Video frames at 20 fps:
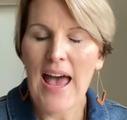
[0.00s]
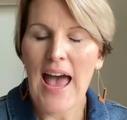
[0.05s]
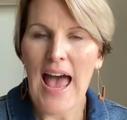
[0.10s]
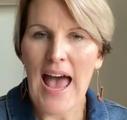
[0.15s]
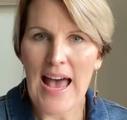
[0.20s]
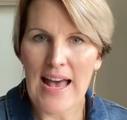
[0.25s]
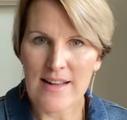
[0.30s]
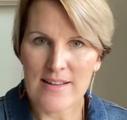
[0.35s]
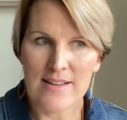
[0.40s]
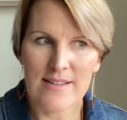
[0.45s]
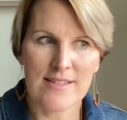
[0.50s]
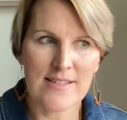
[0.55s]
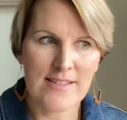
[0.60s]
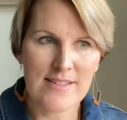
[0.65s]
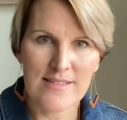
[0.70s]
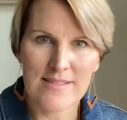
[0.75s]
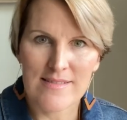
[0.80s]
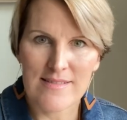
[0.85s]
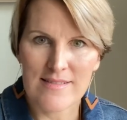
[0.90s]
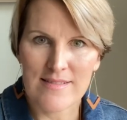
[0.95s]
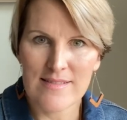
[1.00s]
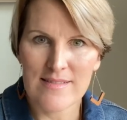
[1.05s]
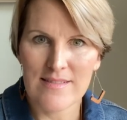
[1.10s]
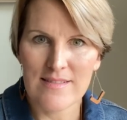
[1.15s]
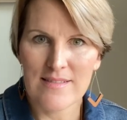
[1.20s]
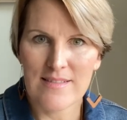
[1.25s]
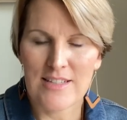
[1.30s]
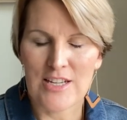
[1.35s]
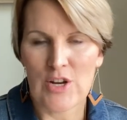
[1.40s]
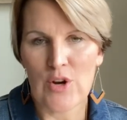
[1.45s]
as
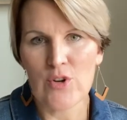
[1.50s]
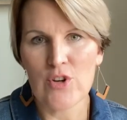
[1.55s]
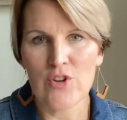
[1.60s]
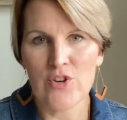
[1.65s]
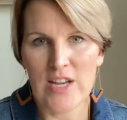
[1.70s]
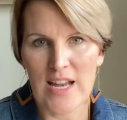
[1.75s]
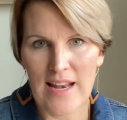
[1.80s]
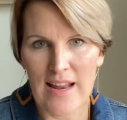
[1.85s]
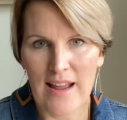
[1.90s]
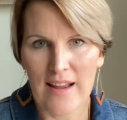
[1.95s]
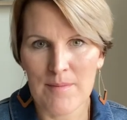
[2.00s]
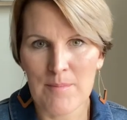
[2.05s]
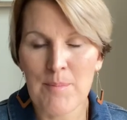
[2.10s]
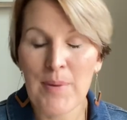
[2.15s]
you know, you're knitting.